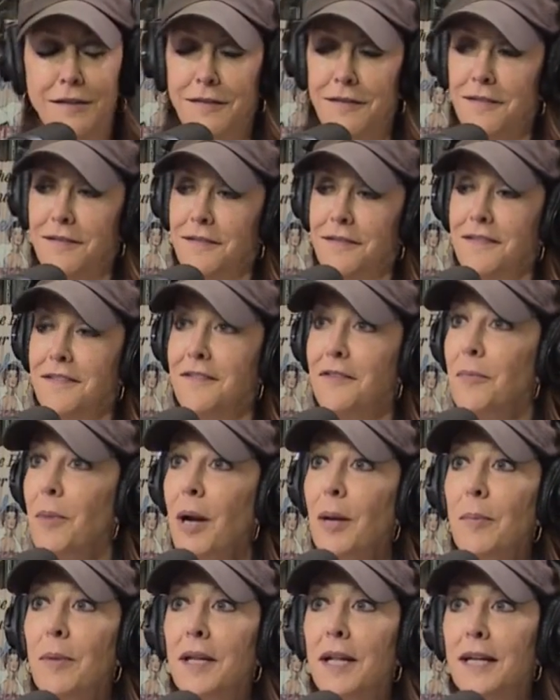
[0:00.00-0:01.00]
Yeah.
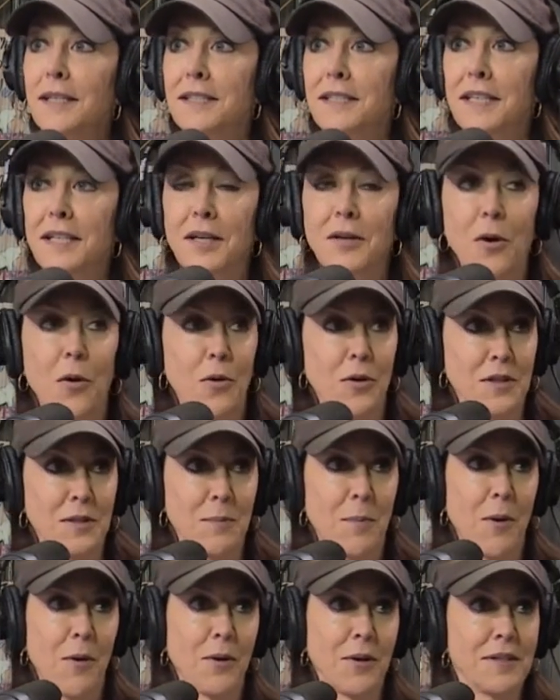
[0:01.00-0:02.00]
Reminded me of that scene in Hocus
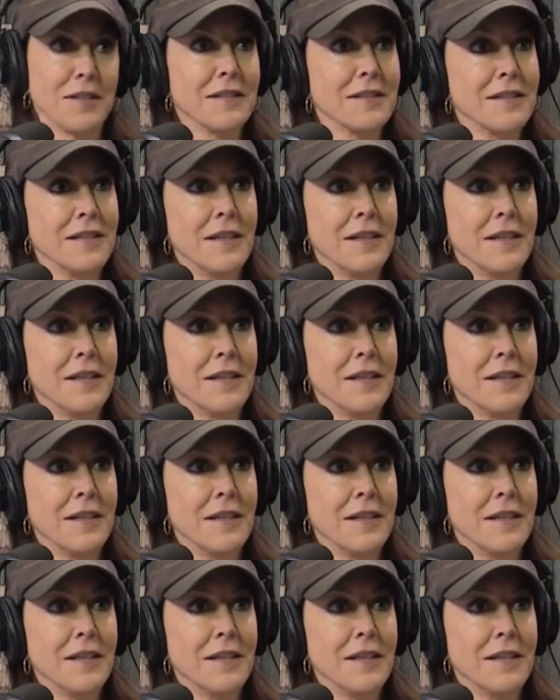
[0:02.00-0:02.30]
Pocus.